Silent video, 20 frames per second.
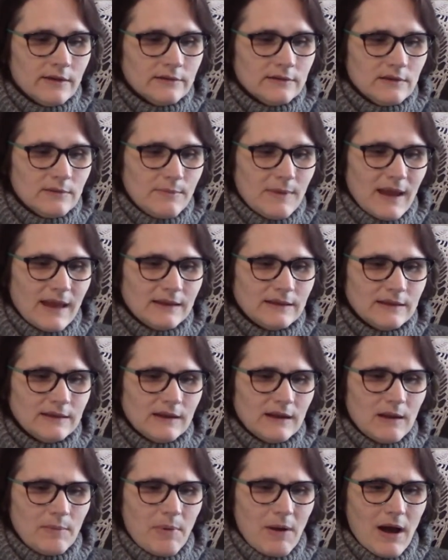demanded
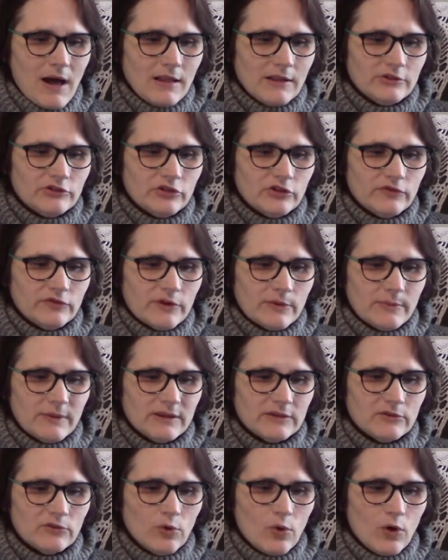an apology from
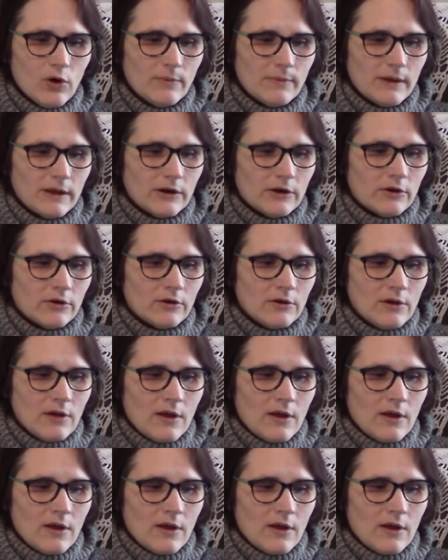his tormentor,